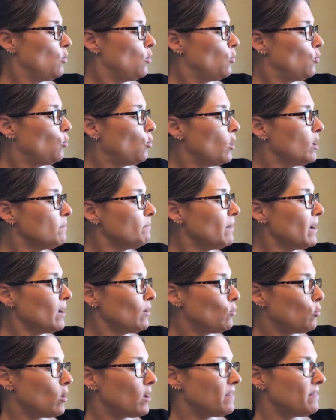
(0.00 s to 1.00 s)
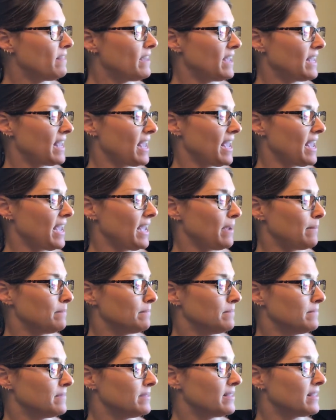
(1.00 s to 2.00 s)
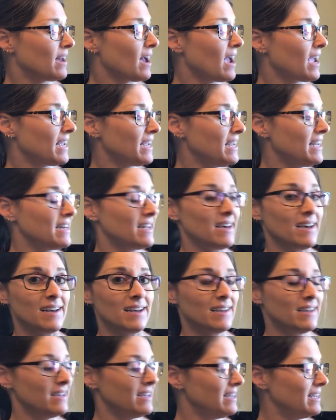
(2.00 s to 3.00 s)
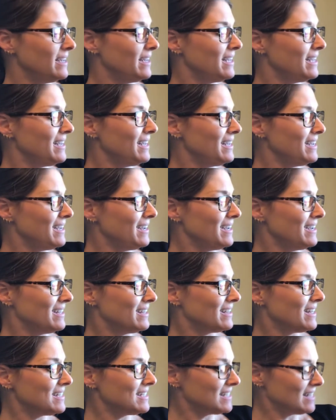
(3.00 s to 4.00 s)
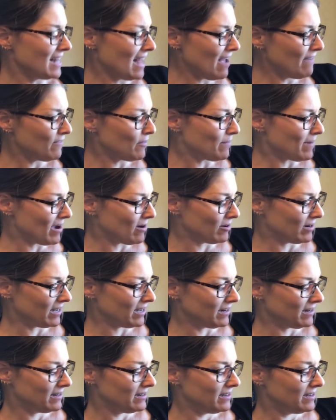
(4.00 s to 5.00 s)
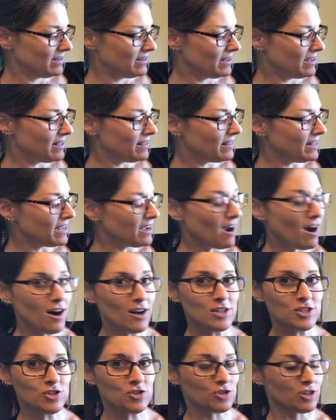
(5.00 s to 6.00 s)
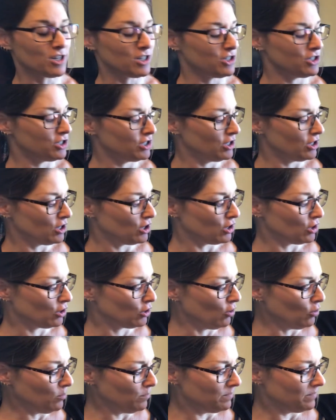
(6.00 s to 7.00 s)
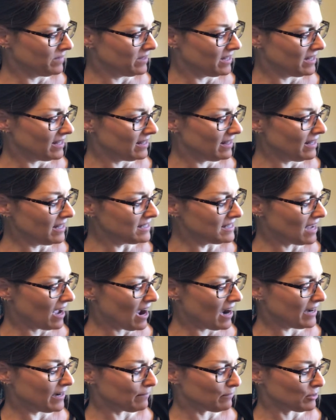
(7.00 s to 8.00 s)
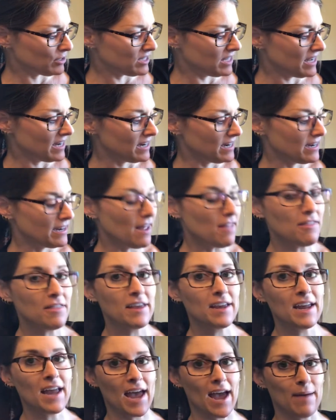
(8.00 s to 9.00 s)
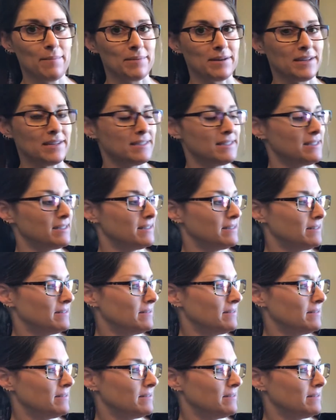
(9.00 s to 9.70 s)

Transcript: One by one they came. The hyena, hee hee, let's laugh about it. The ostrich, gulp, let's hide and pretend nothing happened.